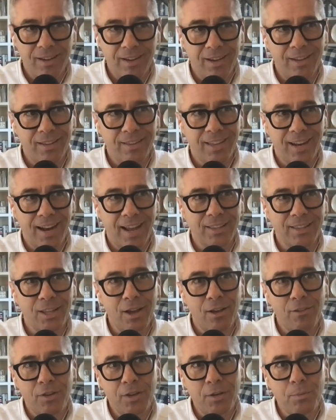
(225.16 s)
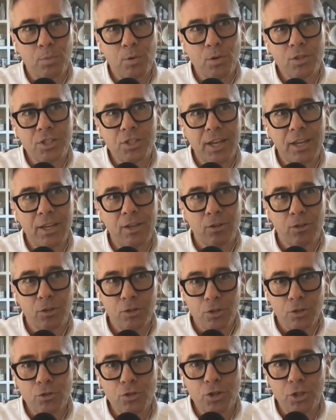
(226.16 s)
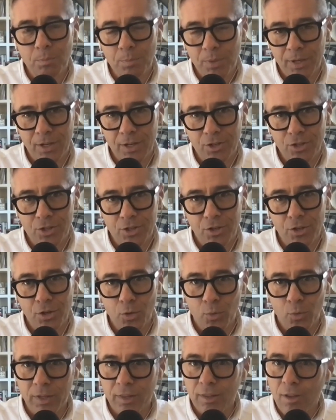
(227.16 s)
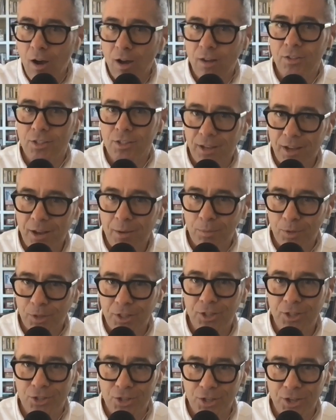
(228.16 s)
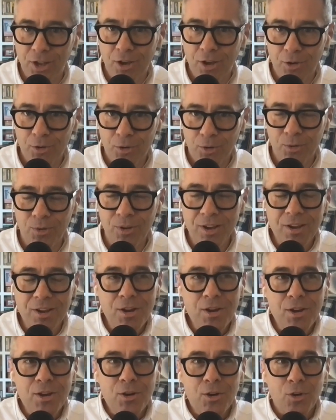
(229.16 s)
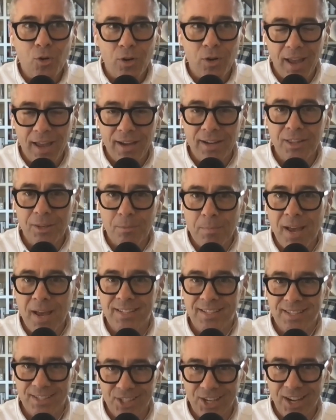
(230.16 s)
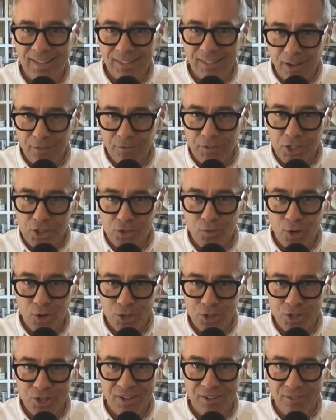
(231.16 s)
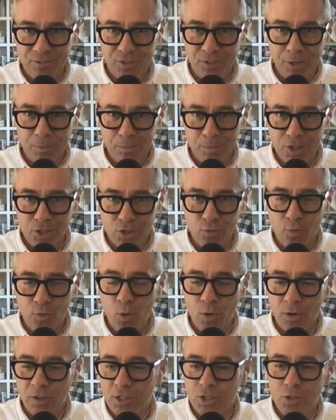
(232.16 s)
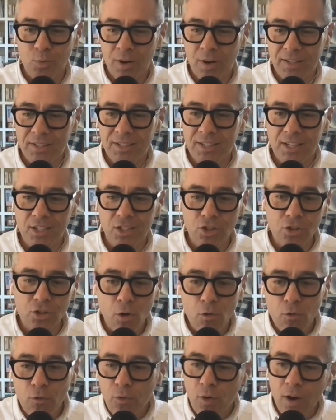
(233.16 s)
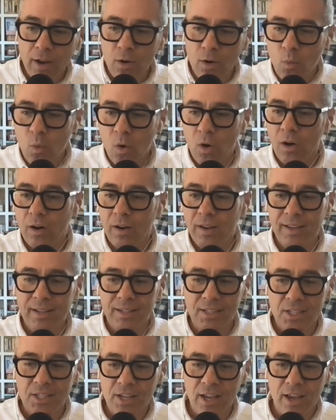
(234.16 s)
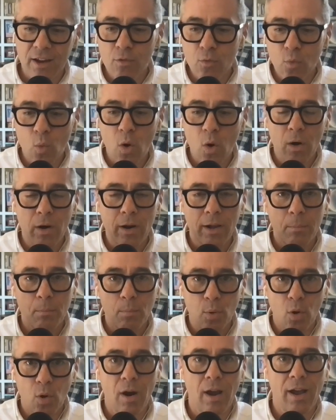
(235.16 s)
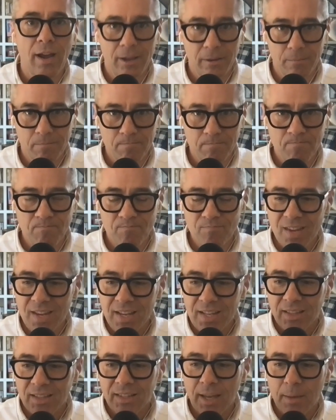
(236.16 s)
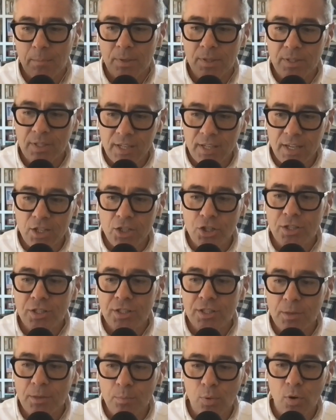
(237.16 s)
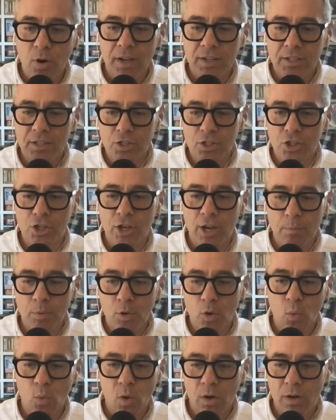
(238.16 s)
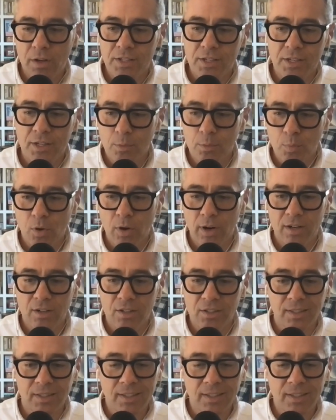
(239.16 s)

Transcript: that I love in particular, Eugene Peterson, who we lost a couple of years ago, who created the message. I loved his version of Philippians 4 in this way. He says, "Don't fret or worry. Instead of worrying, pray. Let petitions and praises shape your worries into prayers,